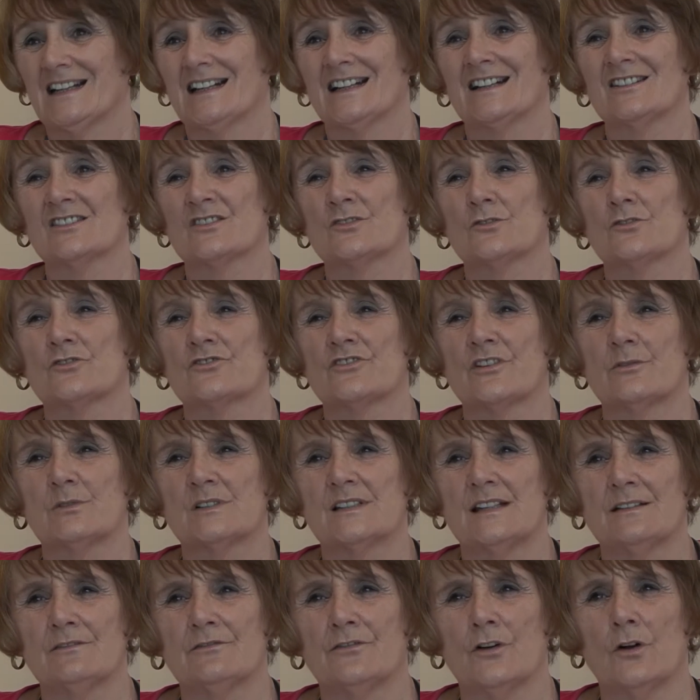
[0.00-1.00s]
because Audrey
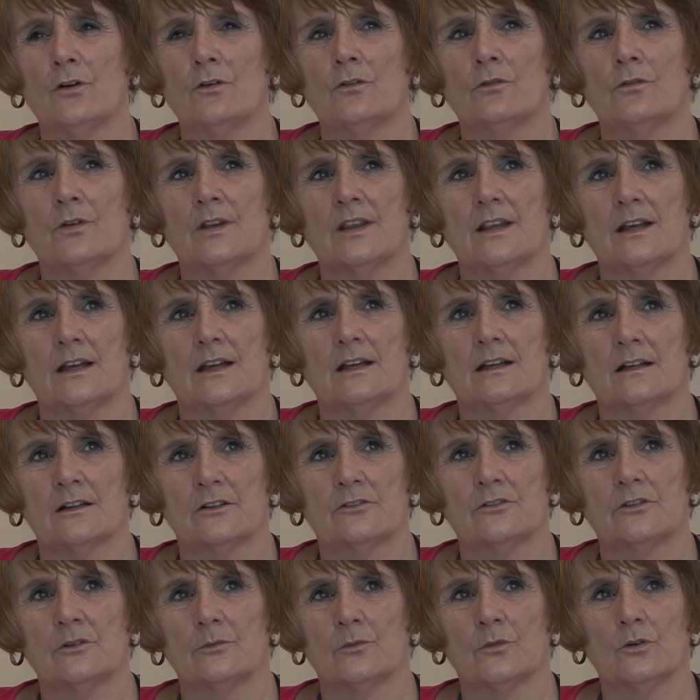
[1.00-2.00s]
was involved with a
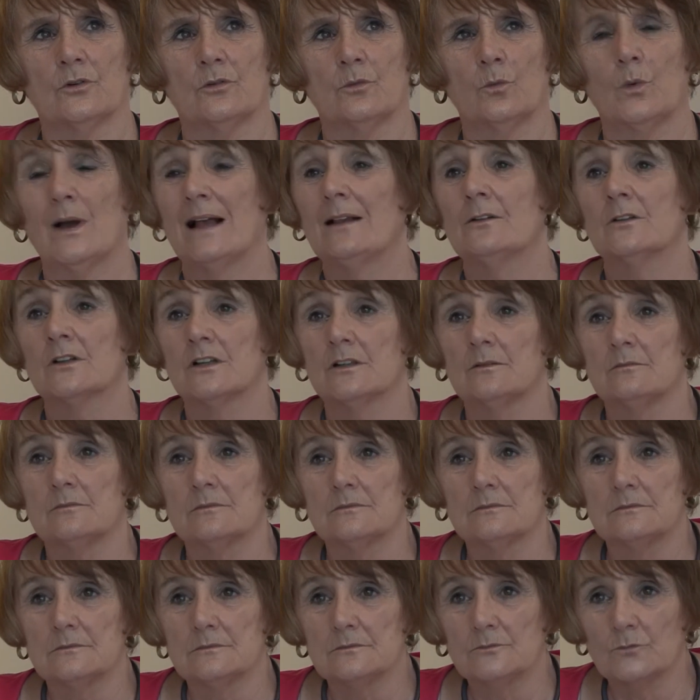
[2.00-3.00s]
group called
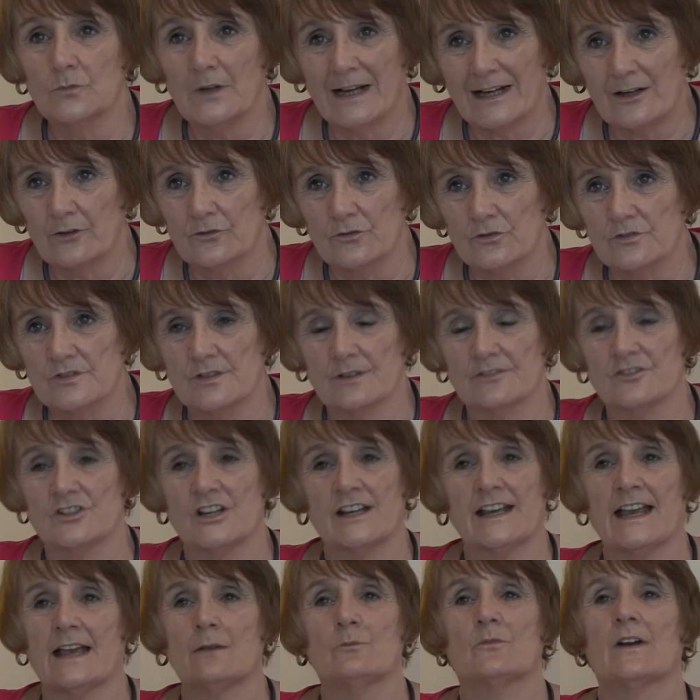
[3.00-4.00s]
Welcome Wagon or something.
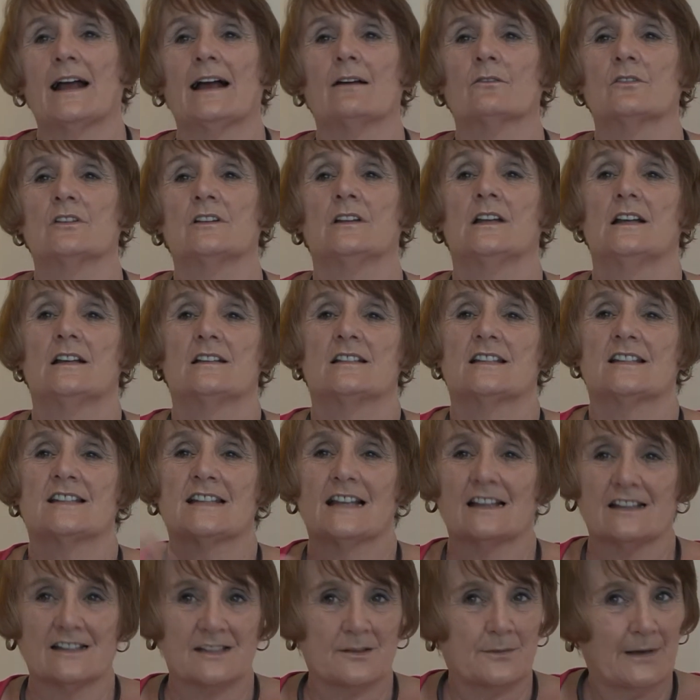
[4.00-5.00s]
She came round to
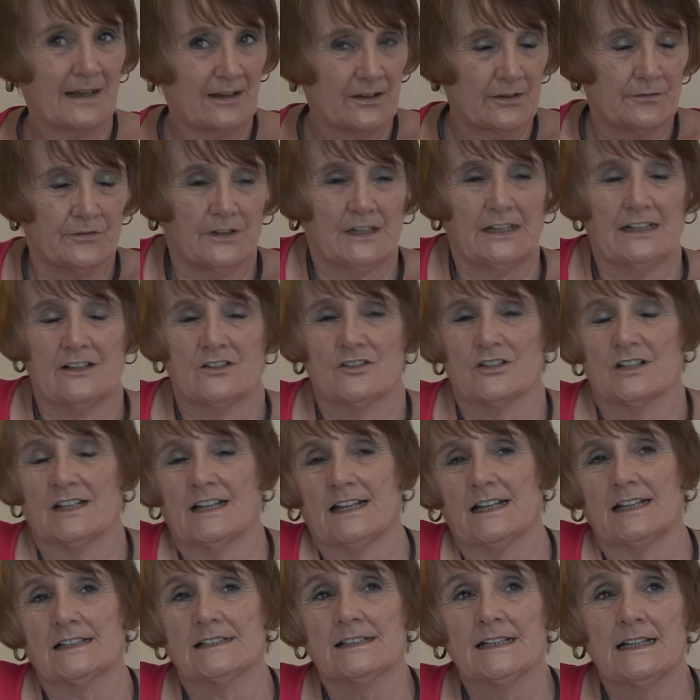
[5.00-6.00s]
tell us about the village and
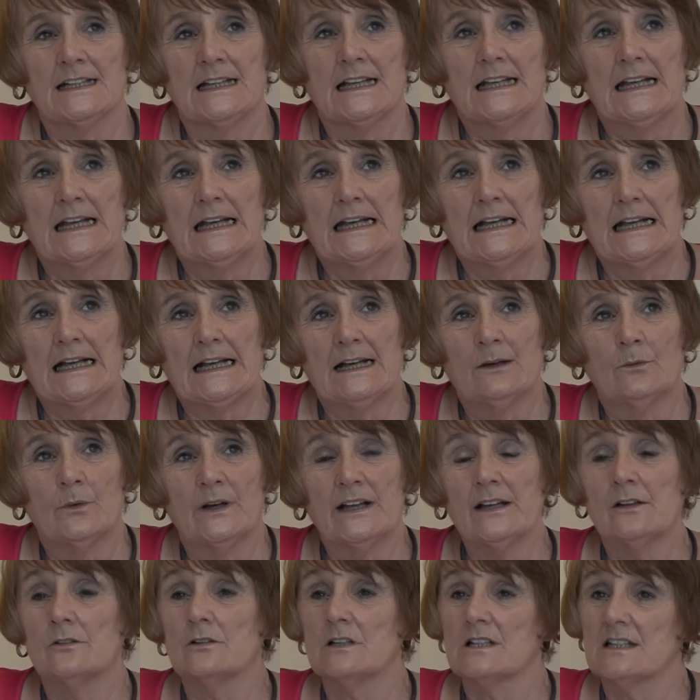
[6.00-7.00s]
things. And
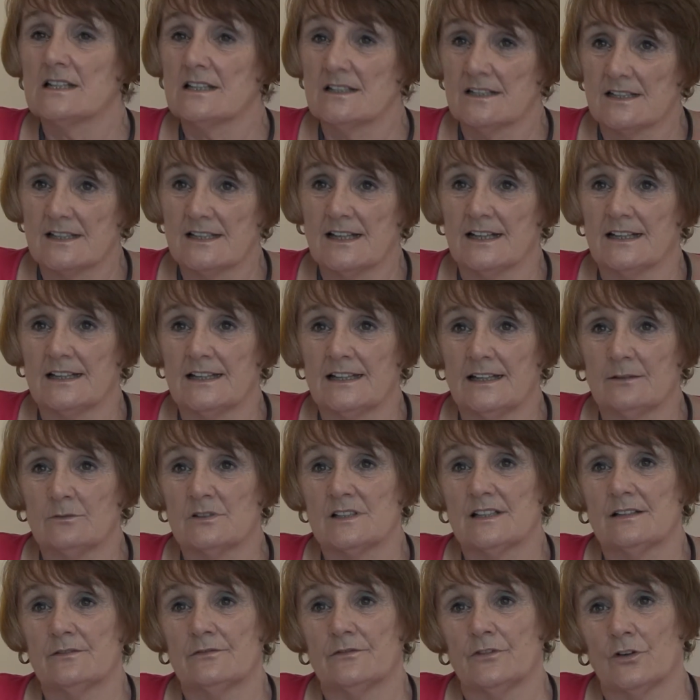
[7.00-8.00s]
when Quinton said he
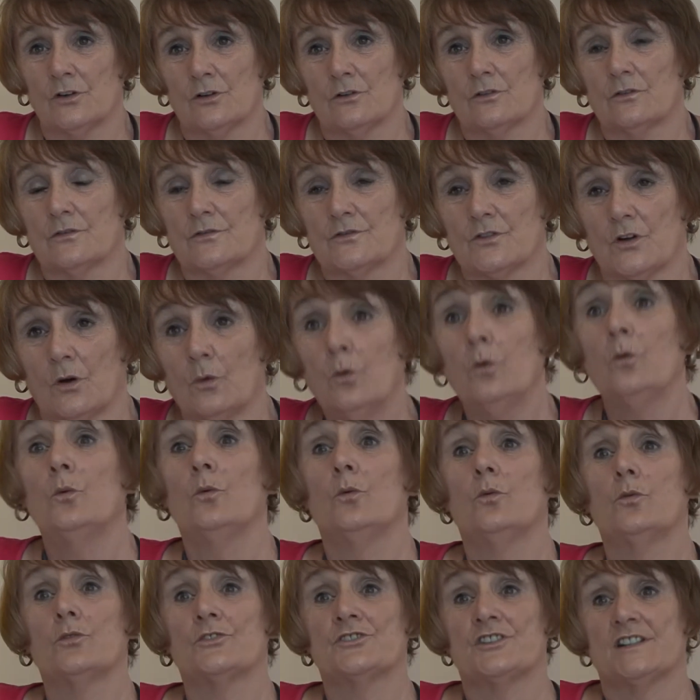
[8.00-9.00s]
was involved,
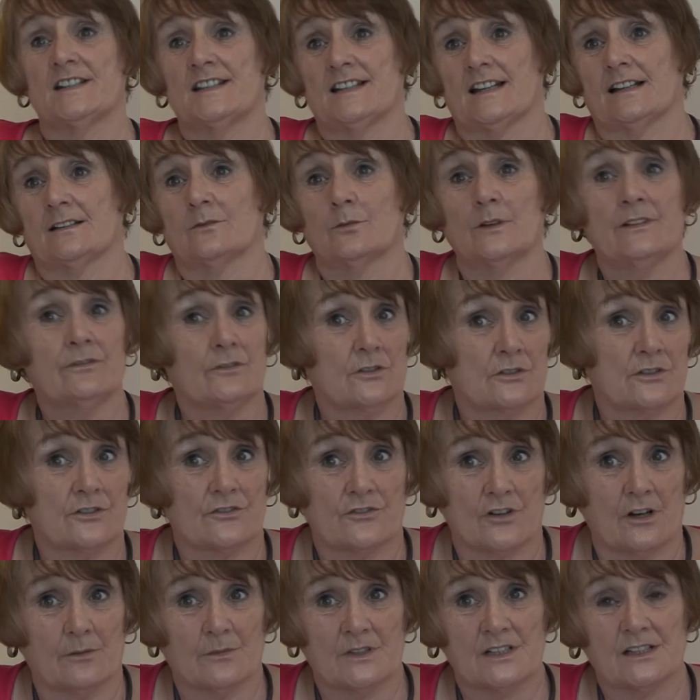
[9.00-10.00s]
oh, she said, we've got a
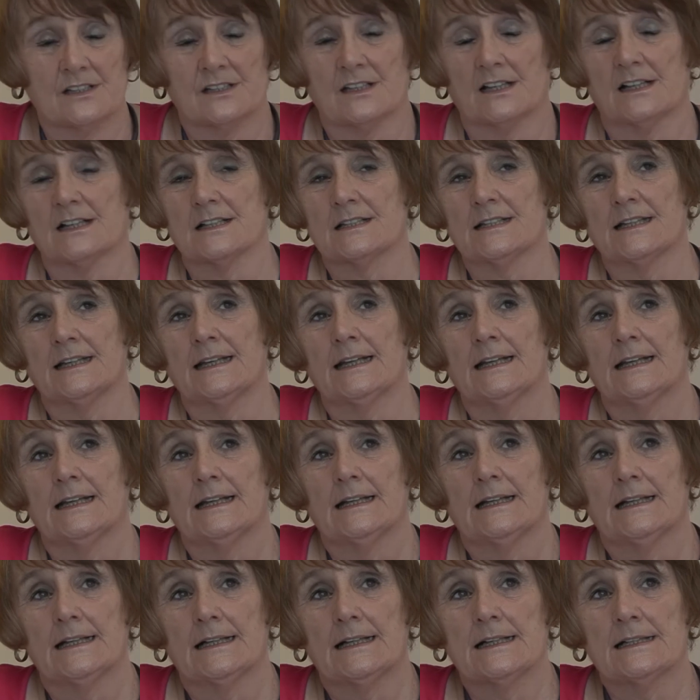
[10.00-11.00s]
drama society.
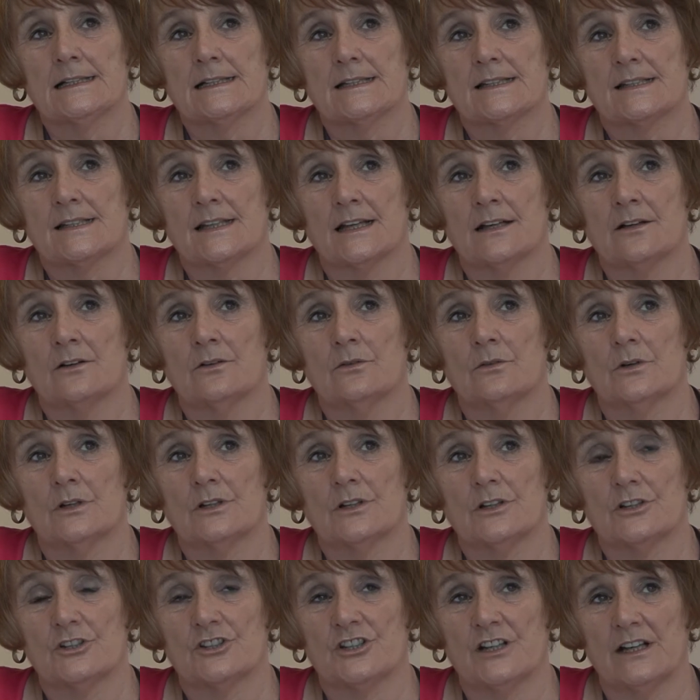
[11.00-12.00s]
And so
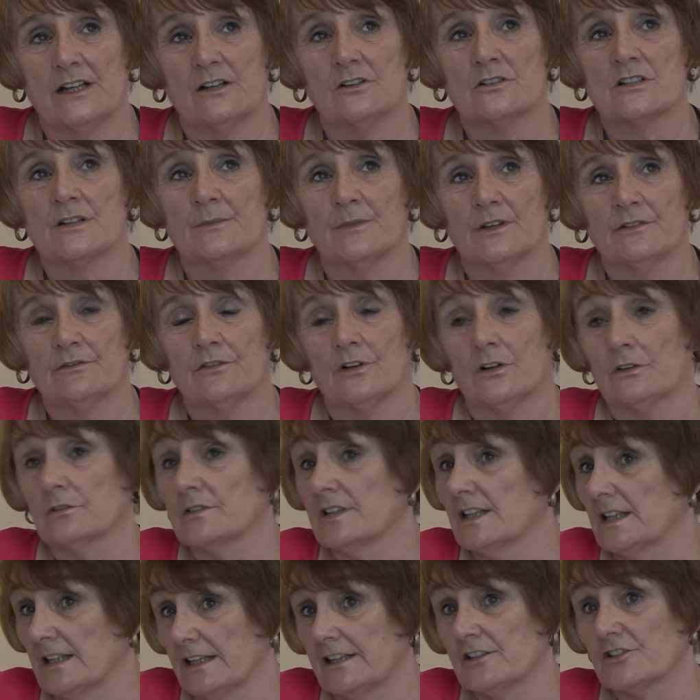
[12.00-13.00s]
she got him
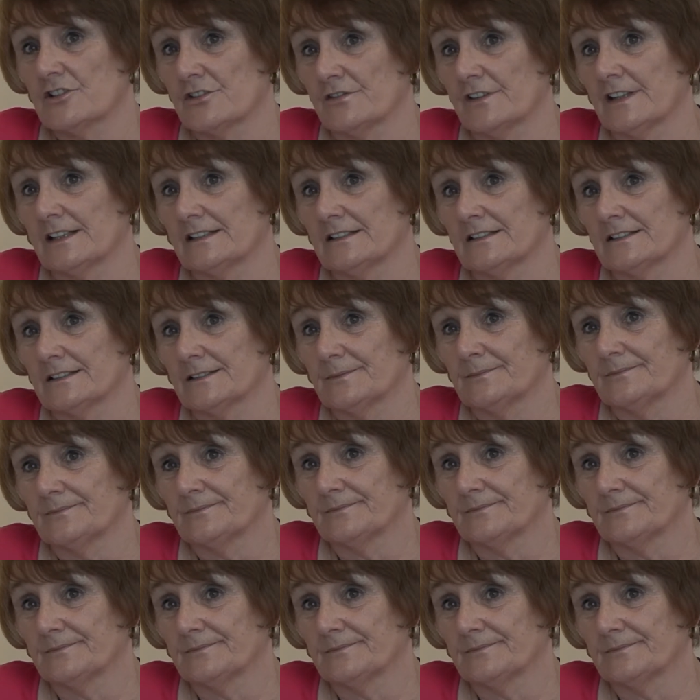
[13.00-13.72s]
involved in Lichfield.